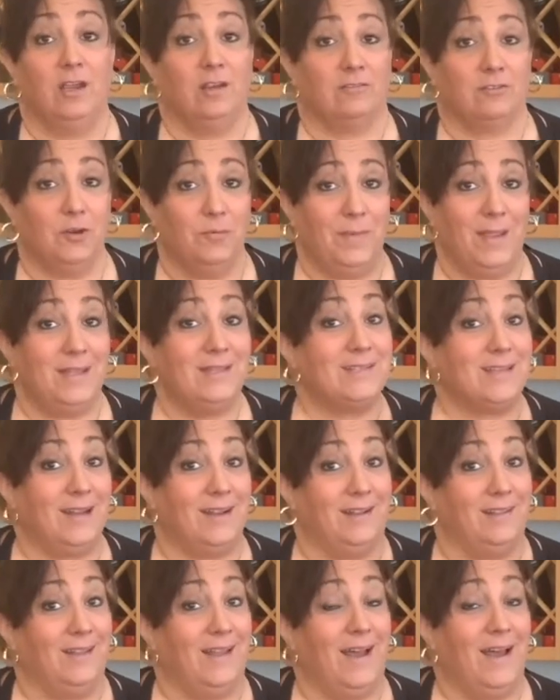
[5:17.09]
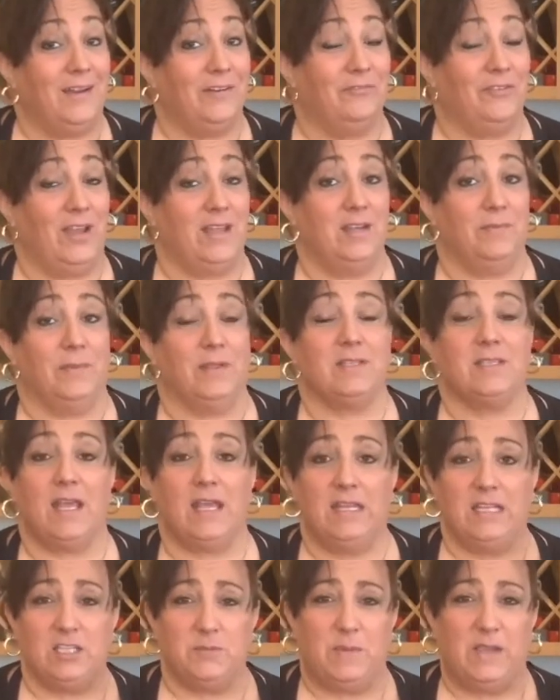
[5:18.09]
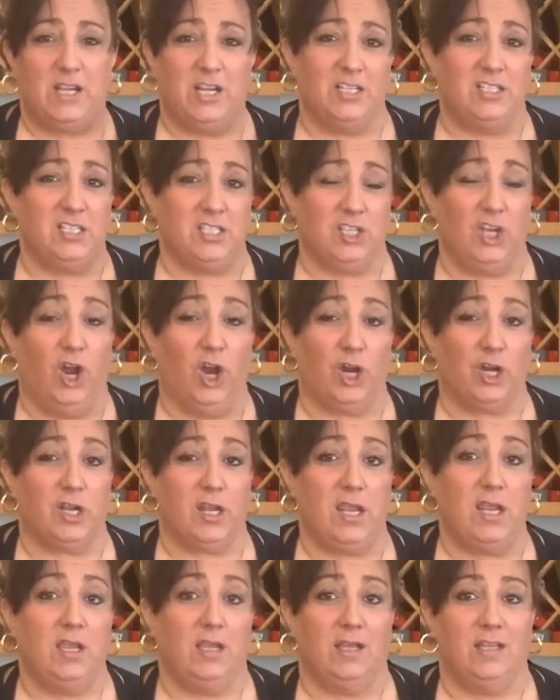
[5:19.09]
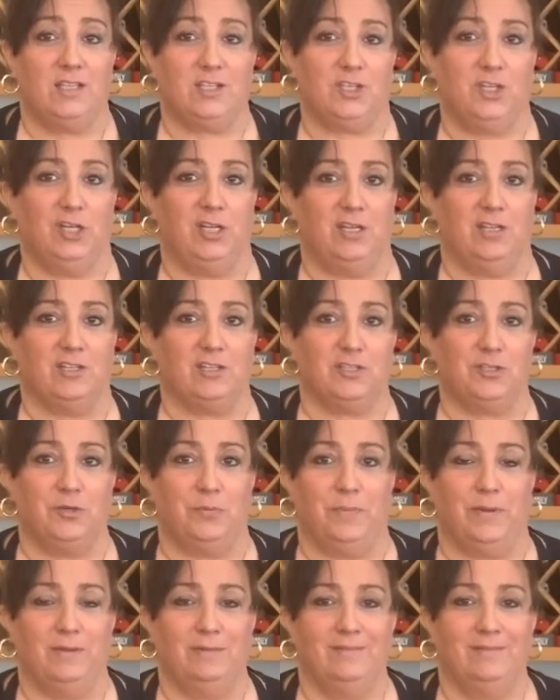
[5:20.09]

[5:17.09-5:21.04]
Romaine's got a lot of vitamins, and it's because it's hearty, it's good in a soup.